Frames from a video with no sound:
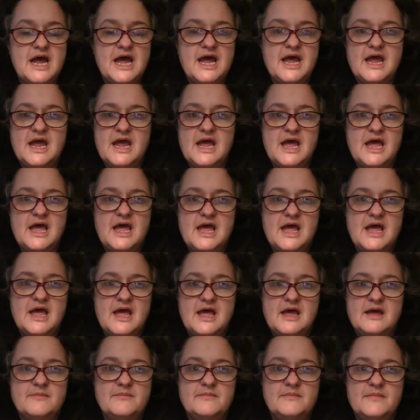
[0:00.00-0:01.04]

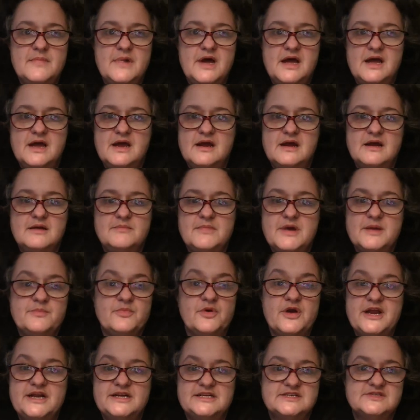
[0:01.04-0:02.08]
my
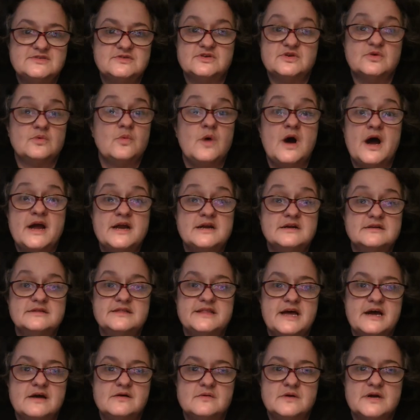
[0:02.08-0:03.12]
brain is sort of
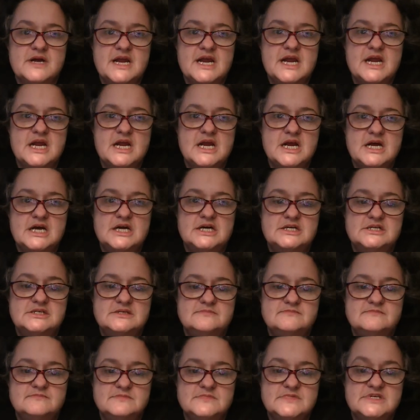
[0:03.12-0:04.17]
wired that way,
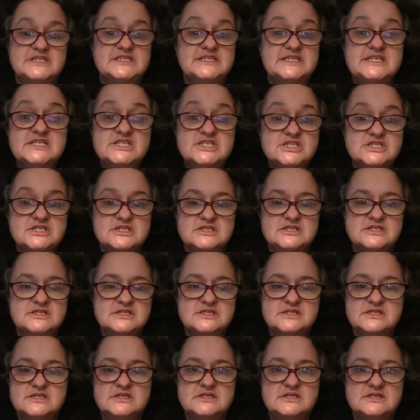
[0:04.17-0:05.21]
um, conditioned
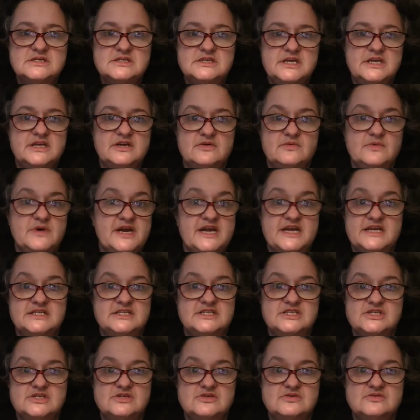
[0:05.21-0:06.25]
in a way
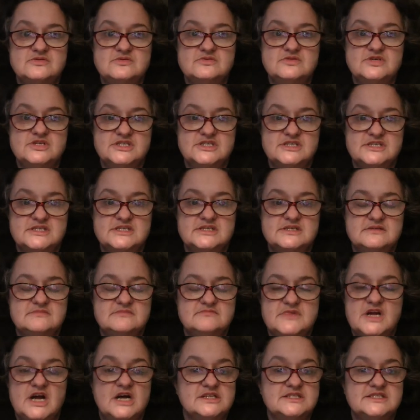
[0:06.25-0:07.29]
to just
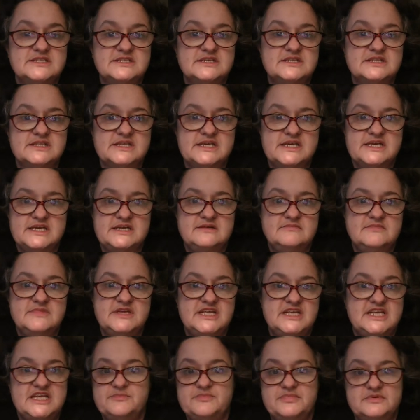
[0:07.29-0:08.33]
constantly
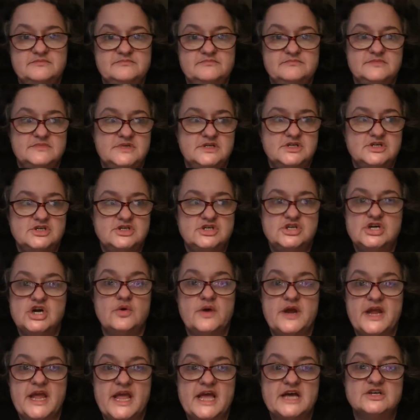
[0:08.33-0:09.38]
keep
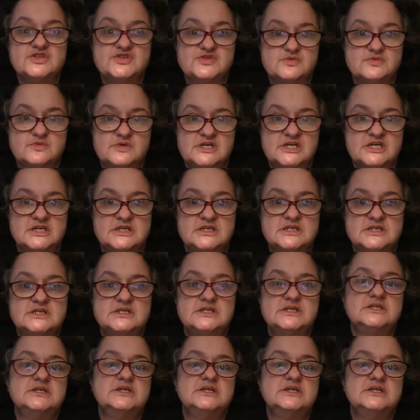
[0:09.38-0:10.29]
going elsewhere.